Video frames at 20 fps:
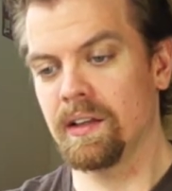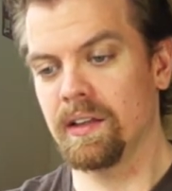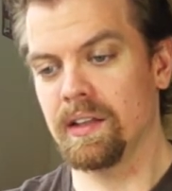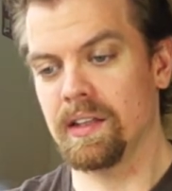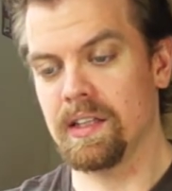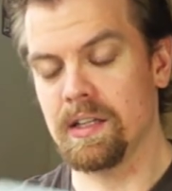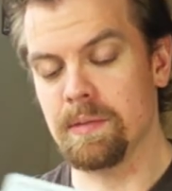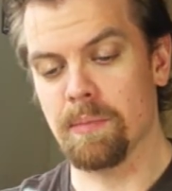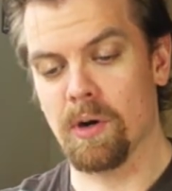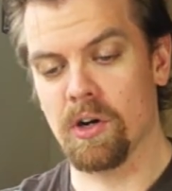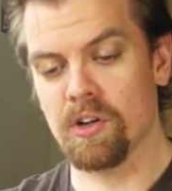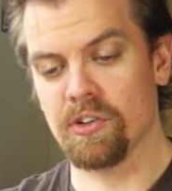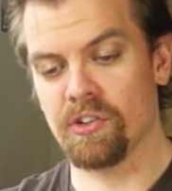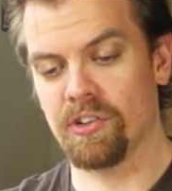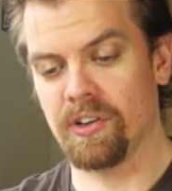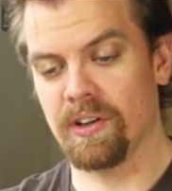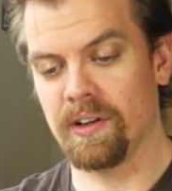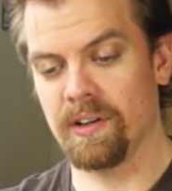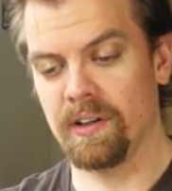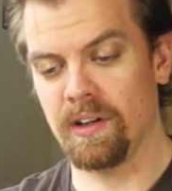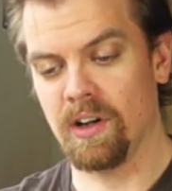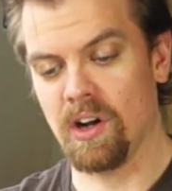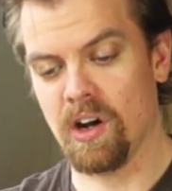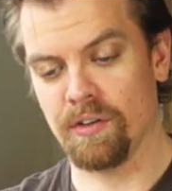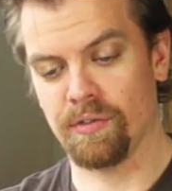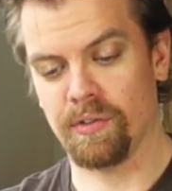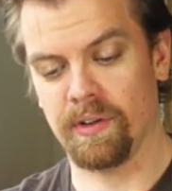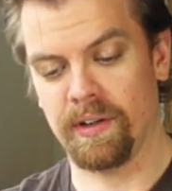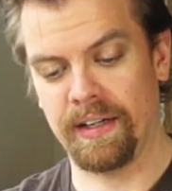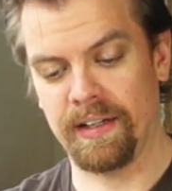the March
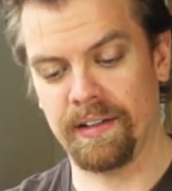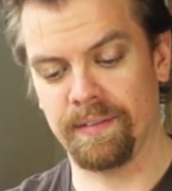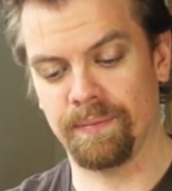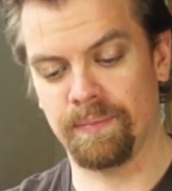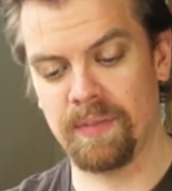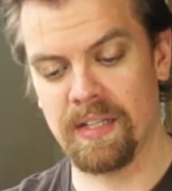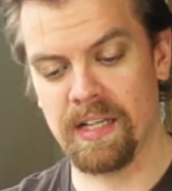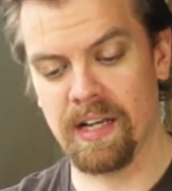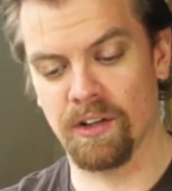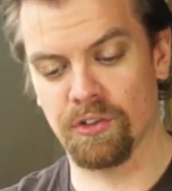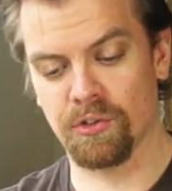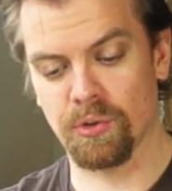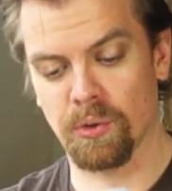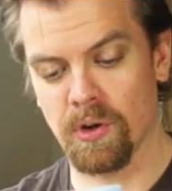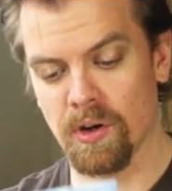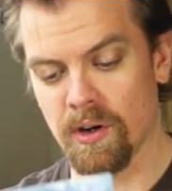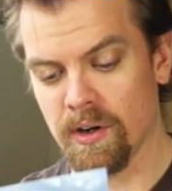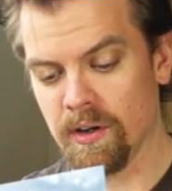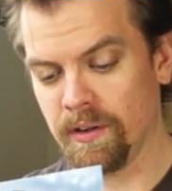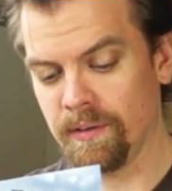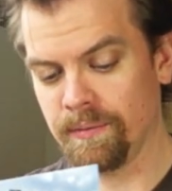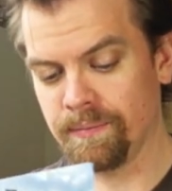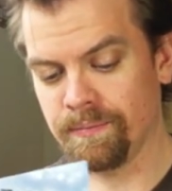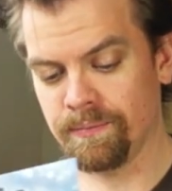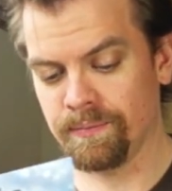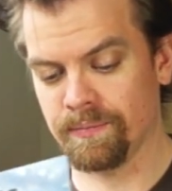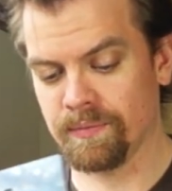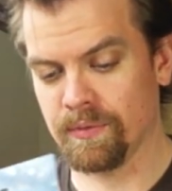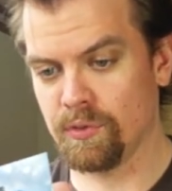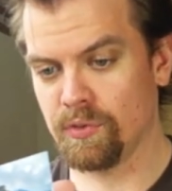offering, the Al-Durrar
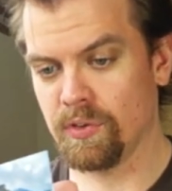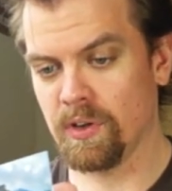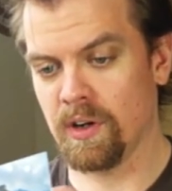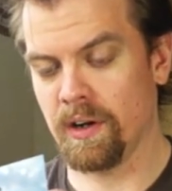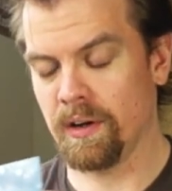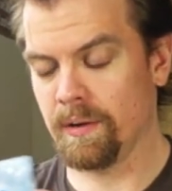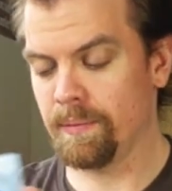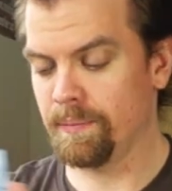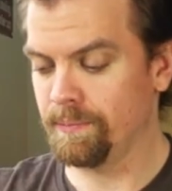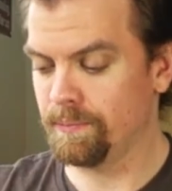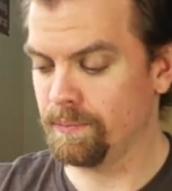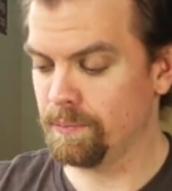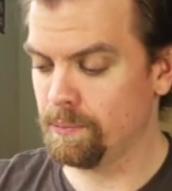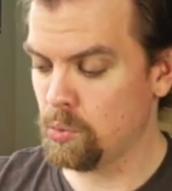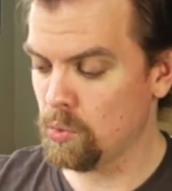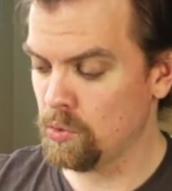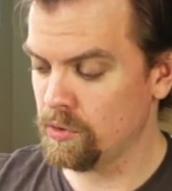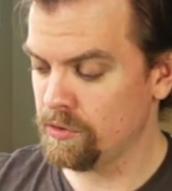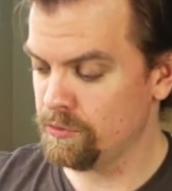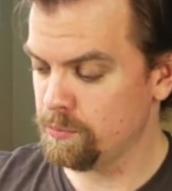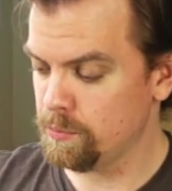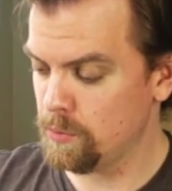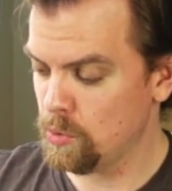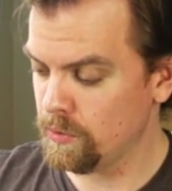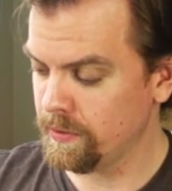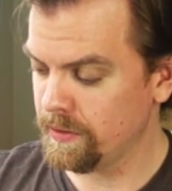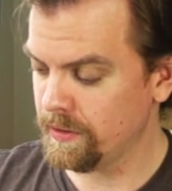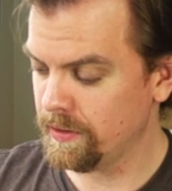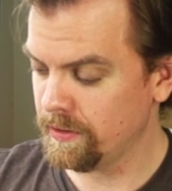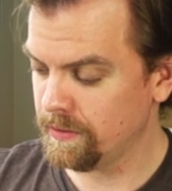from Port of
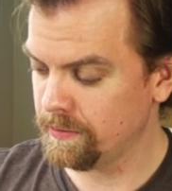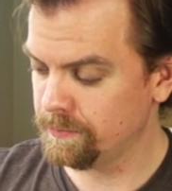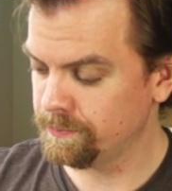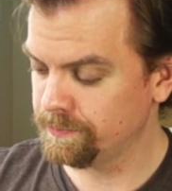Mokha,